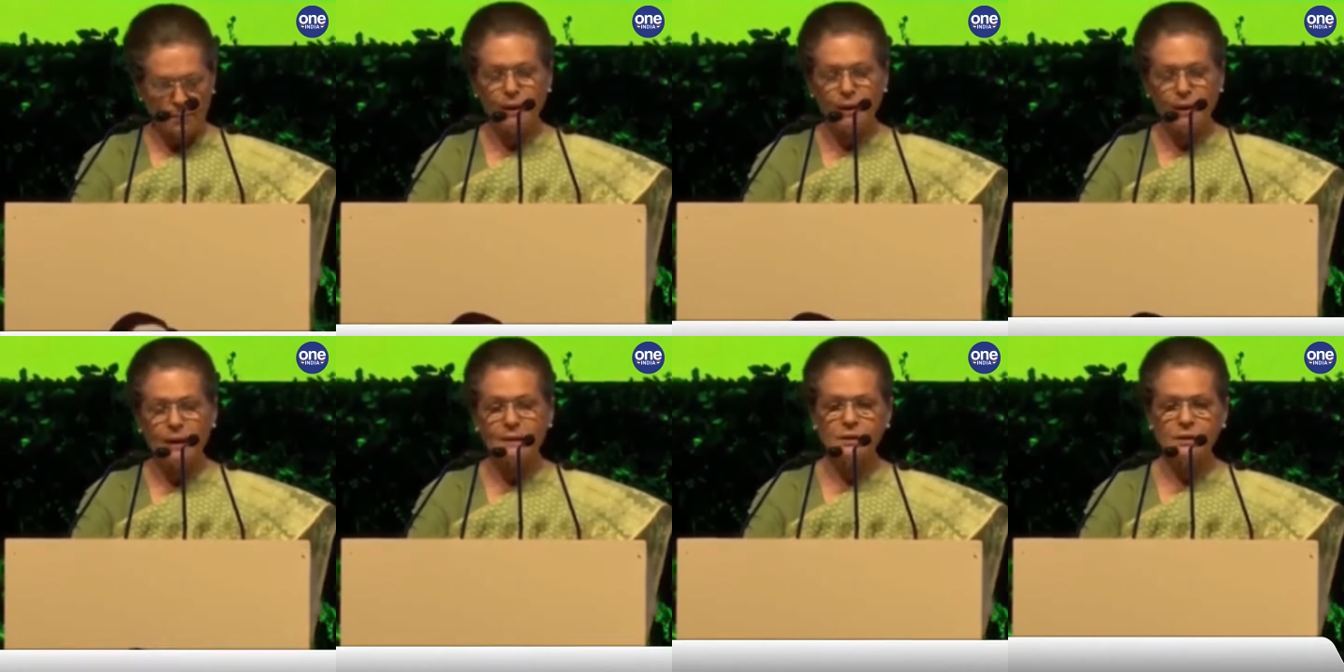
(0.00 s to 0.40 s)

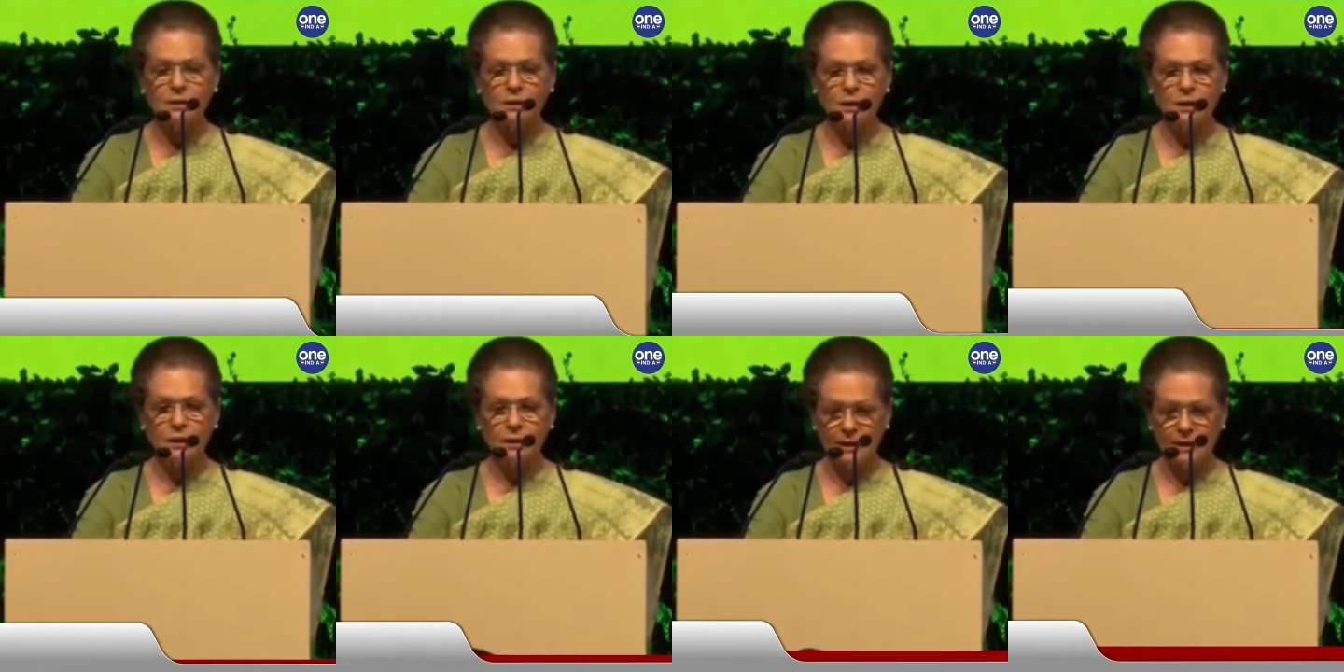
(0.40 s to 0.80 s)
but
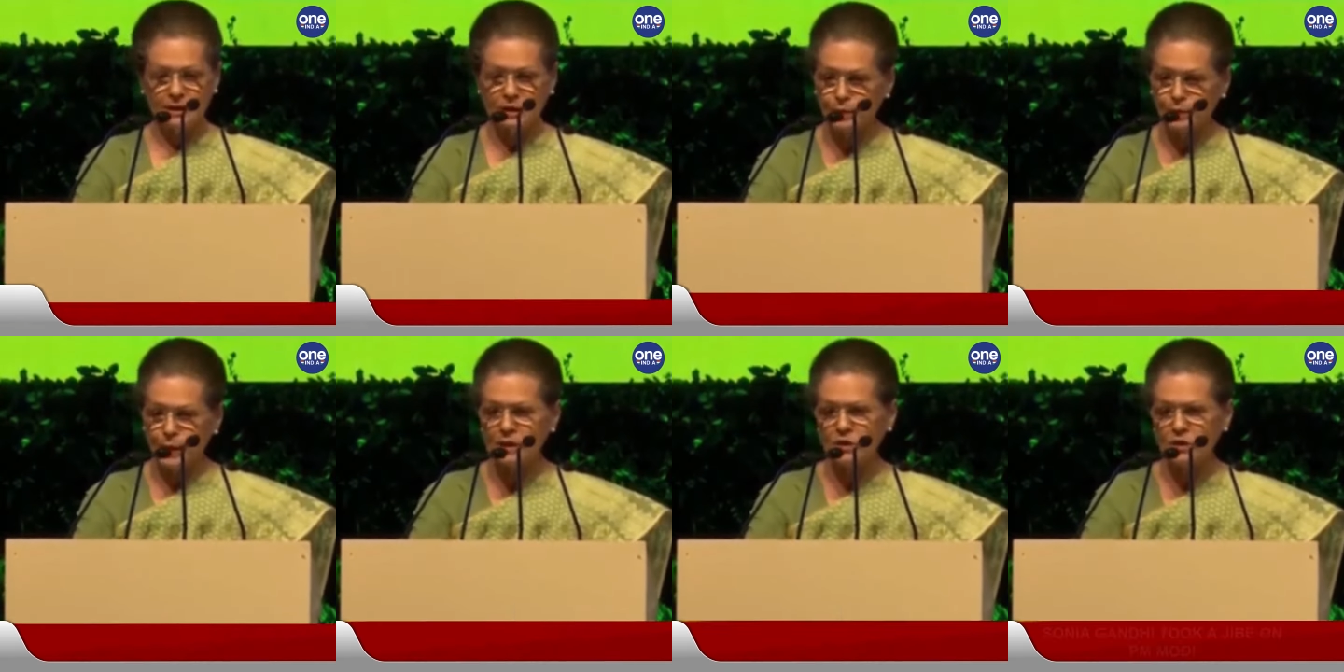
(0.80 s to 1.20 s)

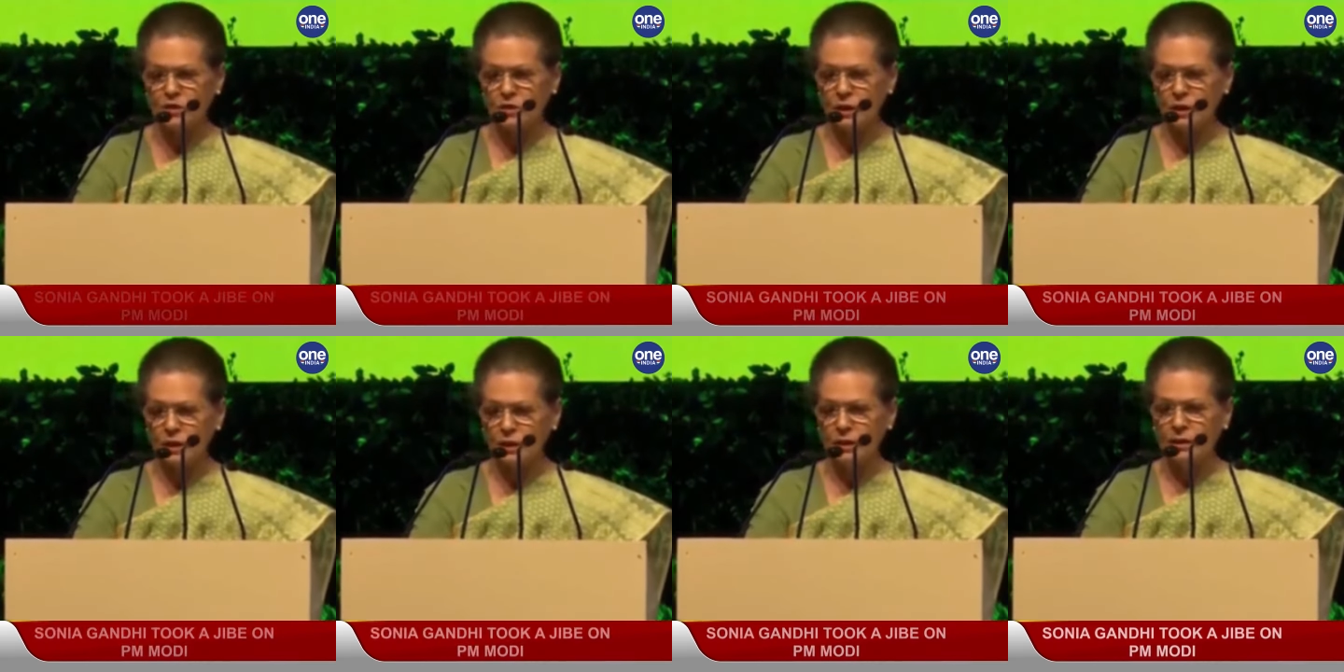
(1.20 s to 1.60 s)

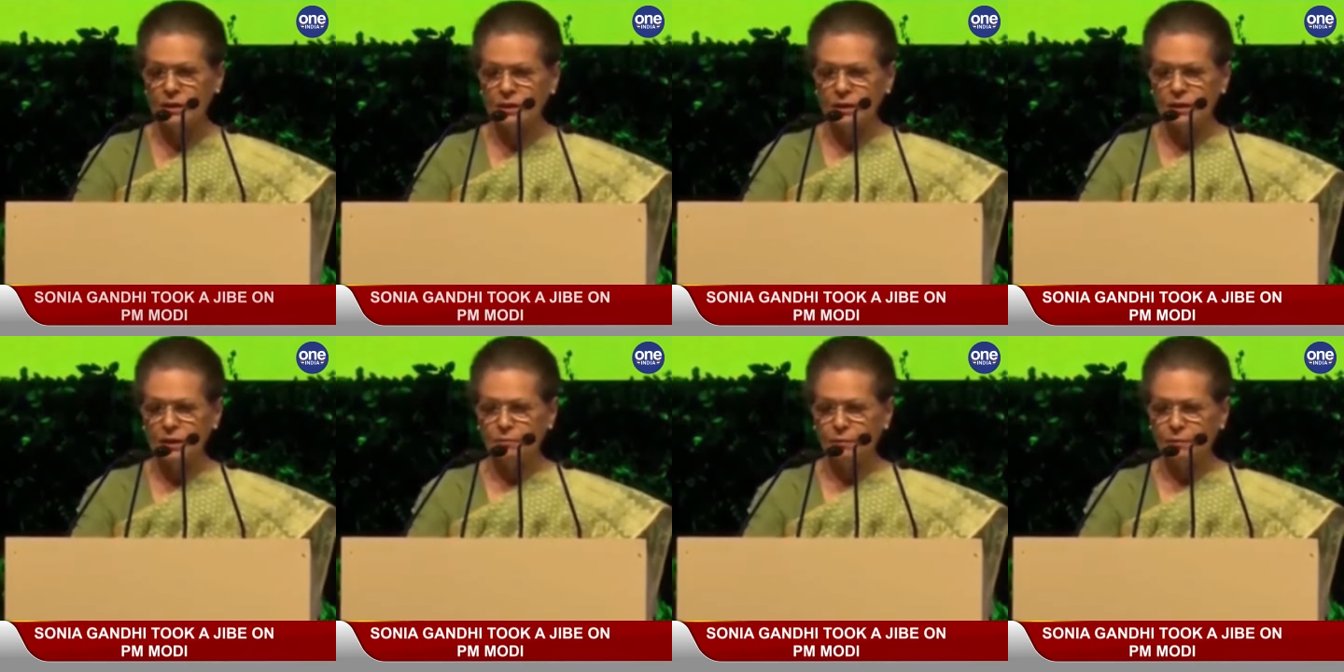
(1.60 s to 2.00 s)
especially
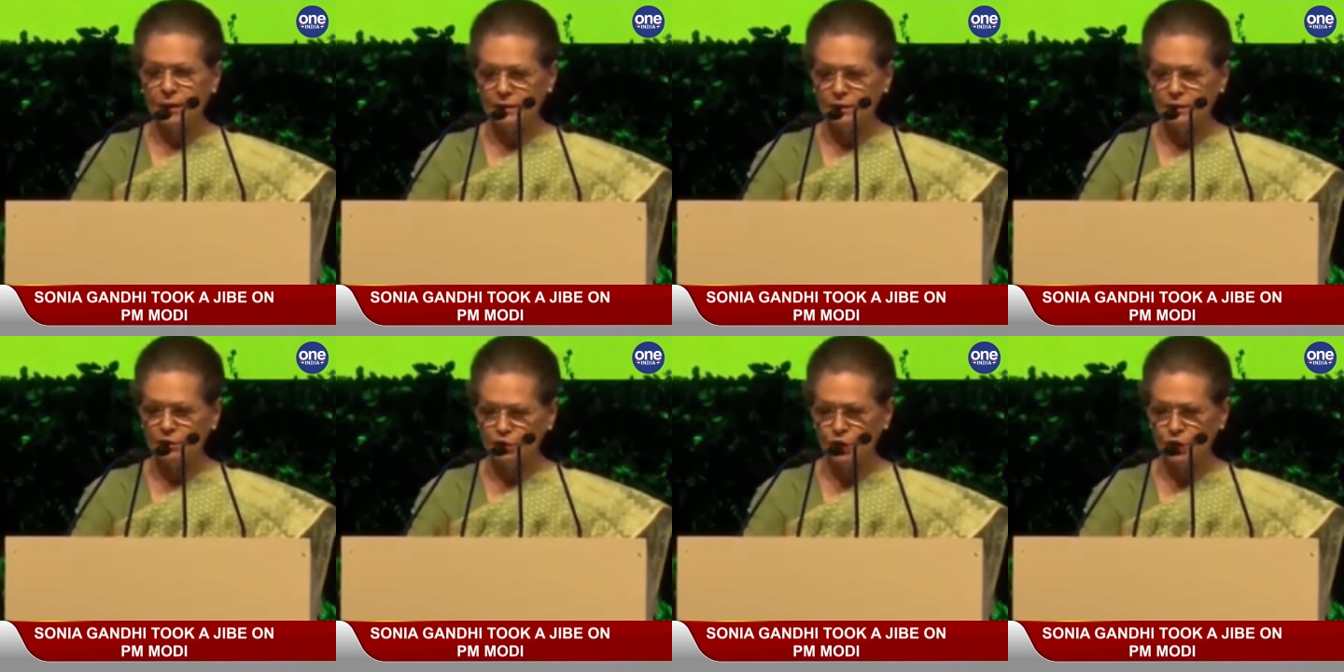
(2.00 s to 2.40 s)

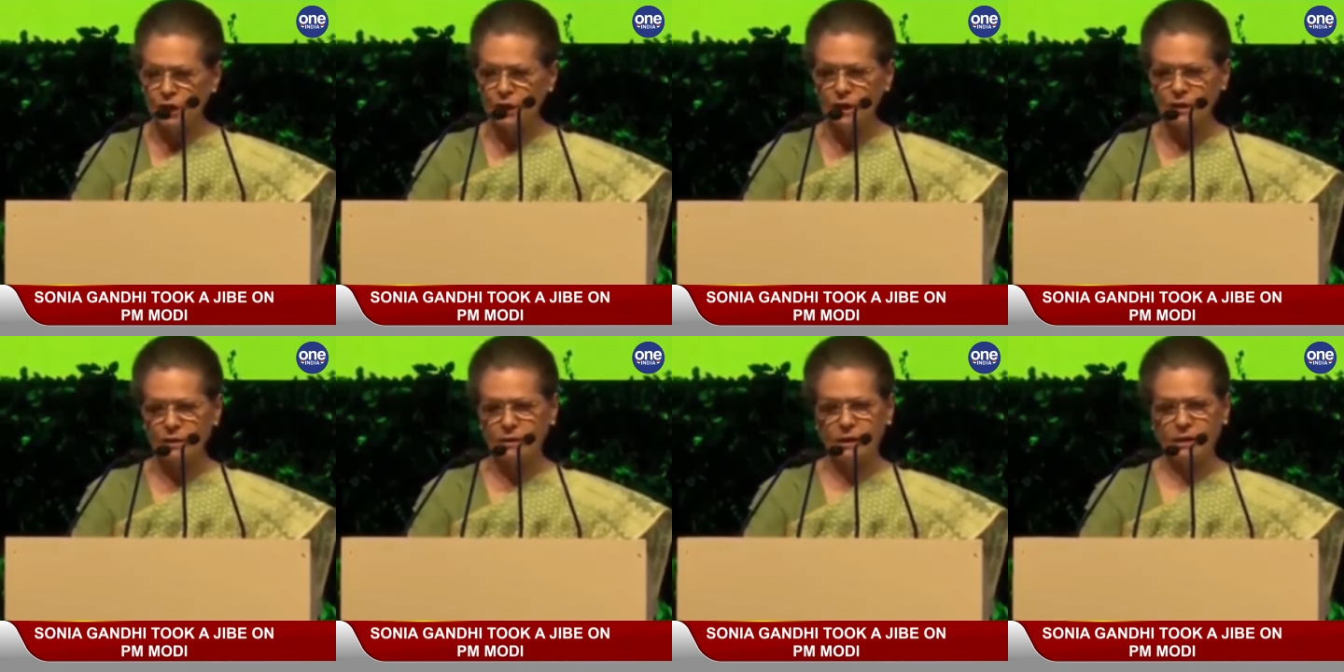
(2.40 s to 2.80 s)
by the
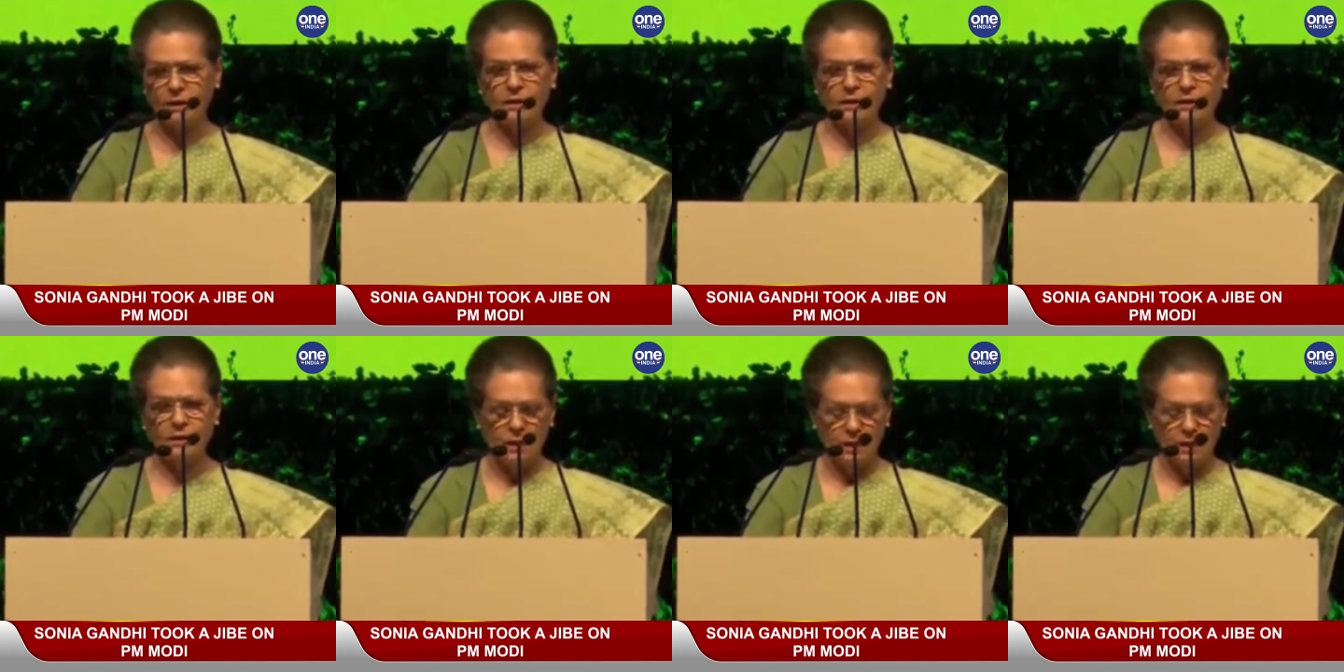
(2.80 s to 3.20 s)
children